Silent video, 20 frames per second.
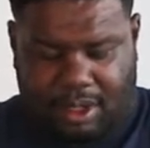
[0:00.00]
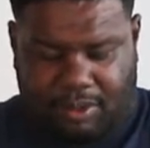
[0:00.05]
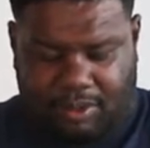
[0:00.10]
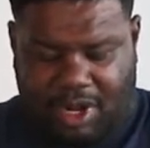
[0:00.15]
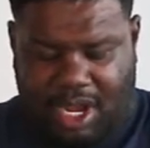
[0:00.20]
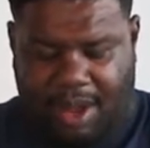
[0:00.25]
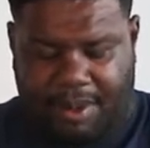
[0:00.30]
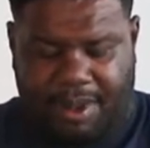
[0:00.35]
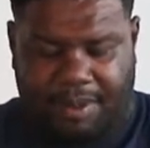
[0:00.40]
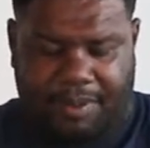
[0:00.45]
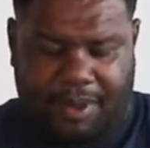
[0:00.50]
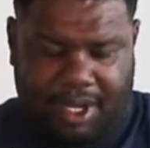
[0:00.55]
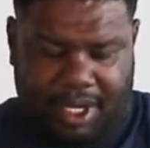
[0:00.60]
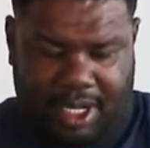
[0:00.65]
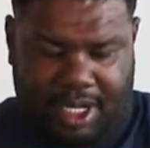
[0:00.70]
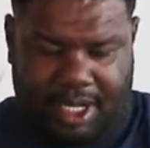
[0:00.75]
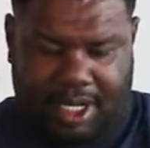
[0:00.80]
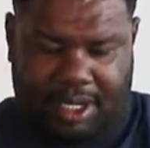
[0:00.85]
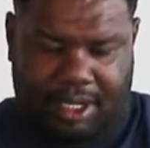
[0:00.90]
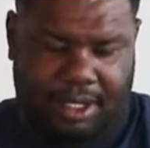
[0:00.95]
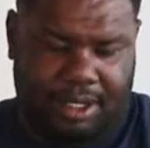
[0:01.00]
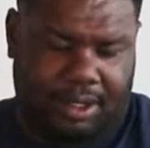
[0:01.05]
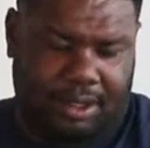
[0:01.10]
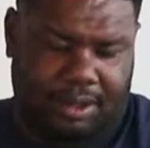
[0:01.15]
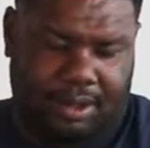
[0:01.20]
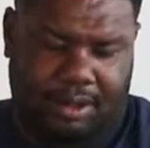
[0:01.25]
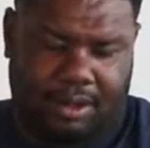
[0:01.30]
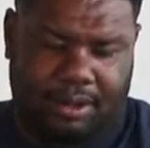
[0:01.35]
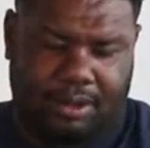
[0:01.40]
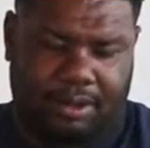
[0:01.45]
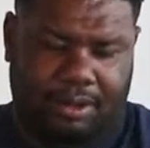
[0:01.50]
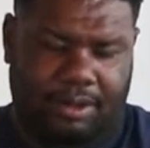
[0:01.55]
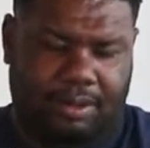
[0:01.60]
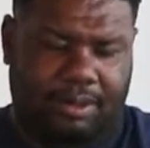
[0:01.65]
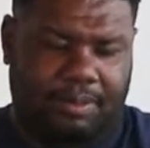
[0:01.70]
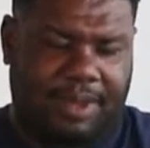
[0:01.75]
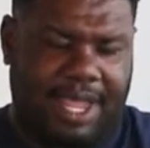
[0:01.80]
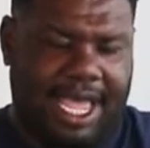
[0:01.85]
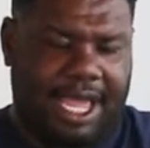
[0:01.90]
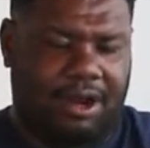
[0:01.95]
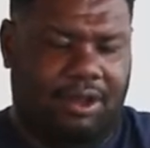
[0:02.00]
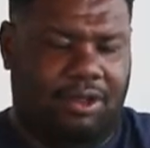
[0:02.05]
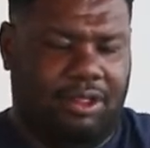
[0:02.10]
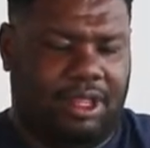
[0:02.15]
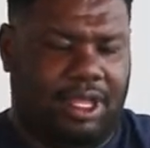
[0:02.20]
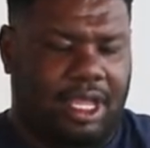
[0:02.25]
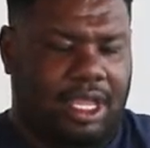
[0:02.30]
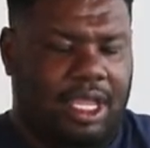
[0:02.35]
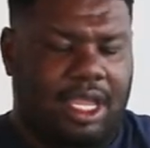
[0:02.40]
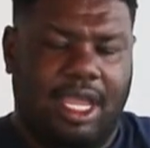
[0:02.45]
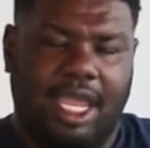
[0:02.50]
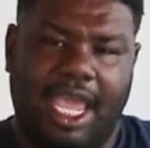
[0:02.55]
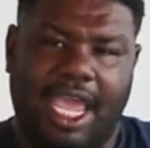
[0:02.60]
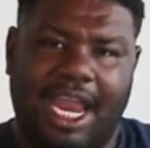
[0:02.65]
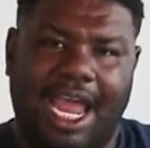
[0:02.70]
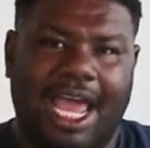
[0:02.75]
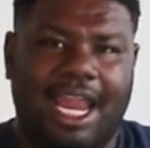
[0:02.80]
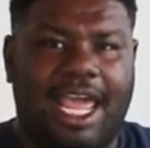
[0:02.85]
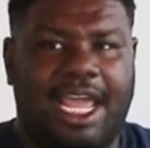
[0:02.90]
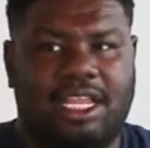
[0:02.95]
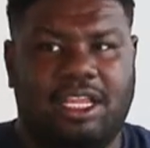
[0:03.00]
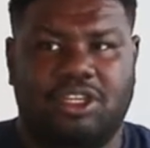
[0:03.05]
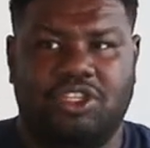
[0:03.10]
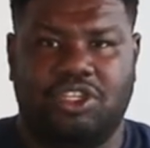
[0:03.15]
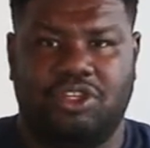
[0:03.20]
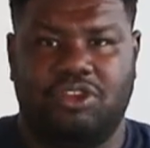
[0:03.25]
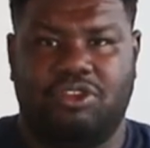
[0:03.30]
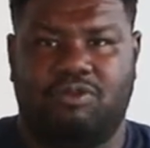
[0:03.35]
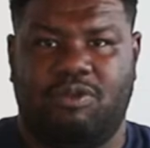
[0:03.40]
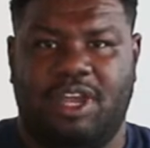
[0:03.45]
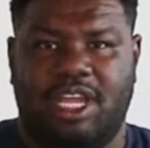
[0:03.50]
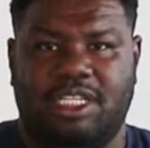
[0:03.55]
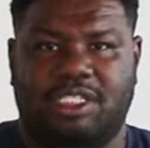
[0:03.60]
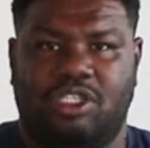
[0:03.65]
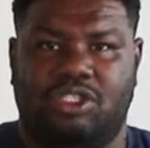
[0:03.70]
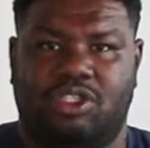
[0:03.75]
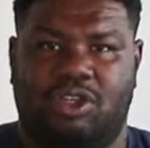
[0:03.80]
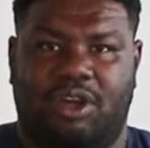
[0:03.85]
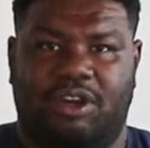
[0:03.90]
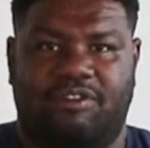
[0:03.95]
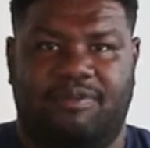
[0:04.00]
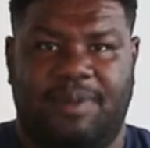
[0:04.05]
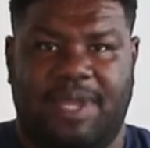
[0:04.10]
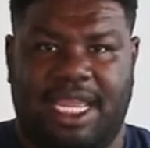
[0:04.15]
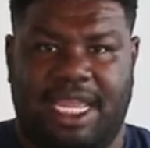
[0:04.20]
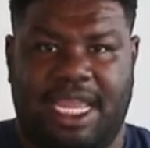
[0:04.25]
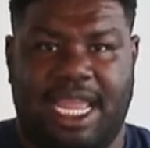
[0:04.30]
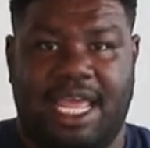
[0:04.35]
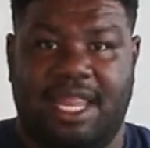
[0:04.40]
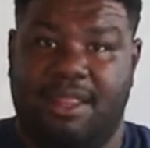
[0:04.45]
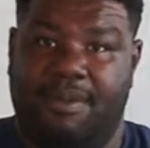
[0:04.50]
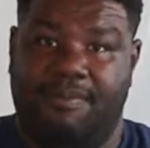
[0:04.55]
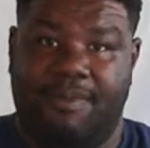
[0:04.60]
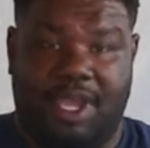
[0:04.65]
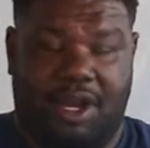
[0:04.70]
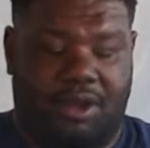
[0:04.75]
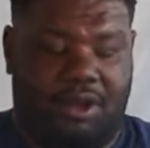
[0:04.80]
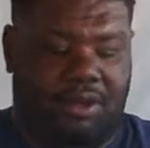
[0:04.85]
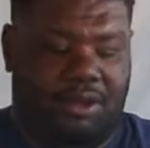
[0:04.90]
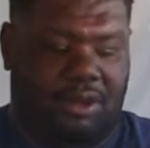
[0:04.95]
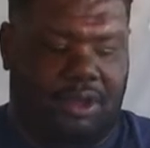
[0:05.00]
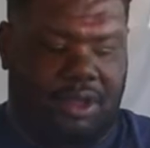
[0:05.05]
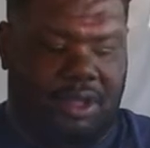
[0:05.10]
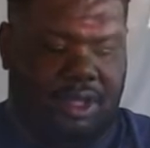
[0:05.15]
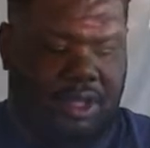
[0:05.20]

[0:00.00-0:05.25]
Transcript: comic book panels and I like to choose one to sort of be in the middle